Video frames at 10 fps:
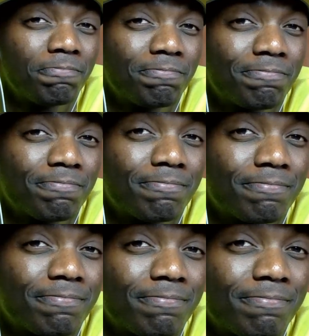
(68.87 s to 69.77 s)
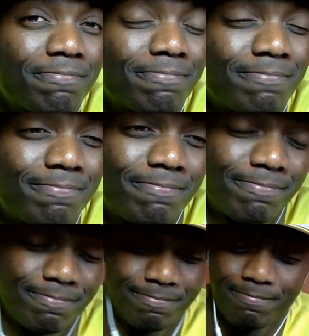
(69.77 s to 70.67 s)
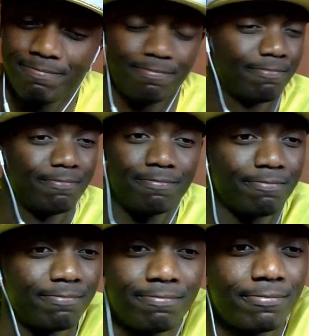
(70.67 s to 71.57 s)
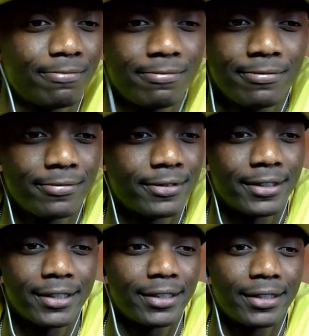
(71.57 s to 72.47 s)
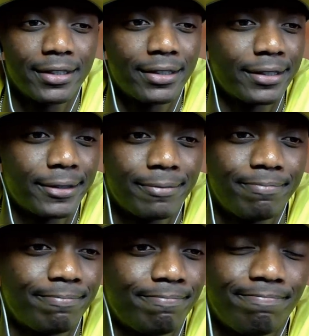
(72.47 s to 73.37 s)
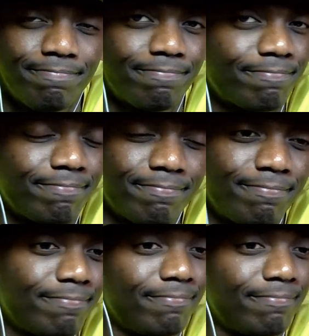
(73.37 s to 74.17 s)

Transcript: No one is speaking in this clip.